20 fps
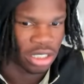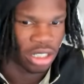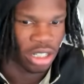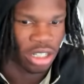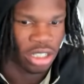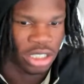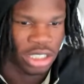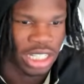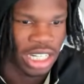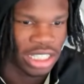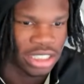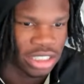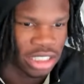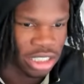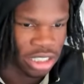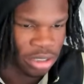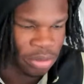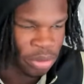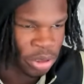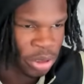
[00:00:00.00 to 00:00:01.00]
All the guys in
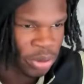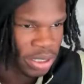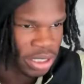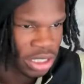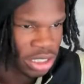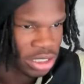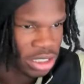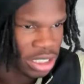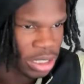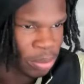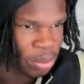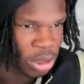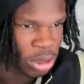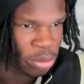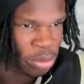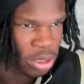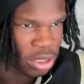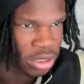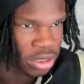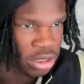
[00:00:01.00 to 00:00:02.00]
the NFL right now is like big
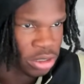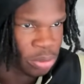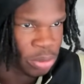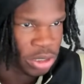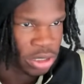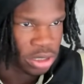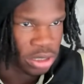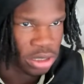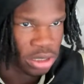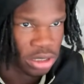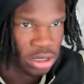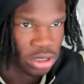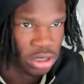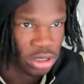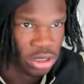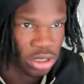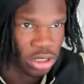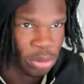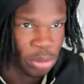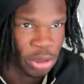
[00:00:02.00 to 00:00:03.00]
brothers to me.
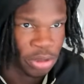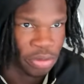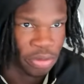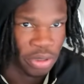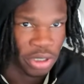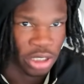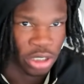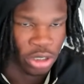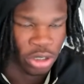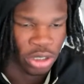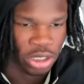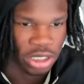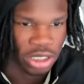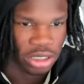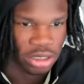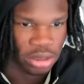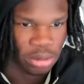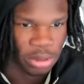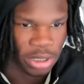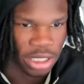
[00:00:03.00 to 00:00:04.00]
So it'd be fun to go
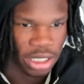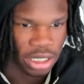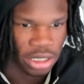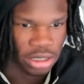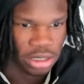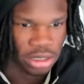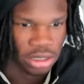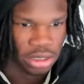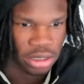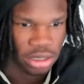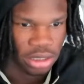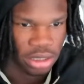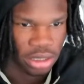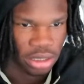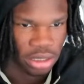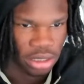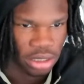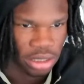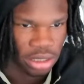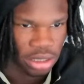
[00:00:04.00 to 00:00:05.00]
against some guys.
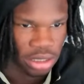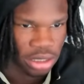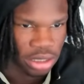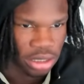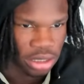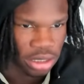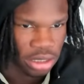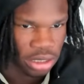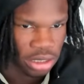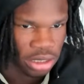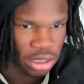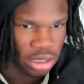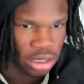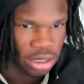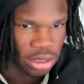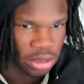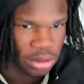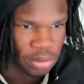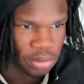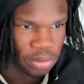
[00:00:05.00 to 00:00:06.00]

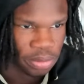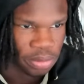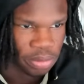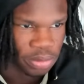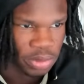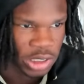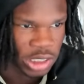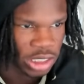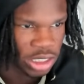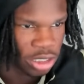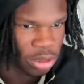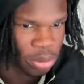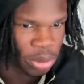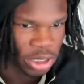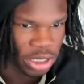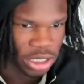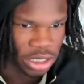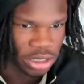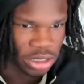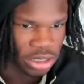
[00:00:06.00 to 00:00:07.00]

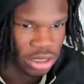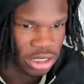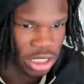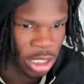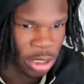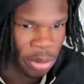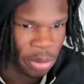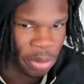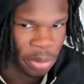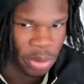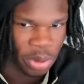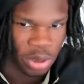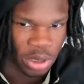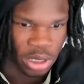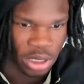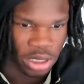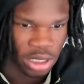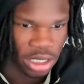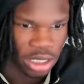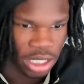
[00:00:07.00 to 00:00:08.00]
DBs, same.
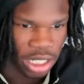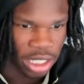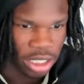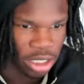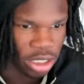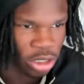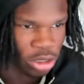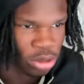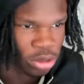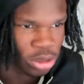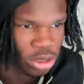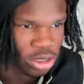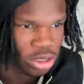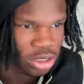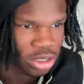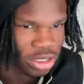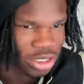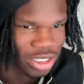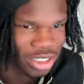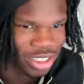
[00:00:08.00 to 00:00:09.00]
They like uncles,
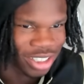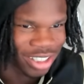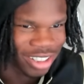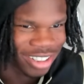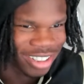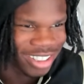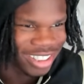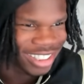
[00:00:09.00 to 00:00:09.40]
you know.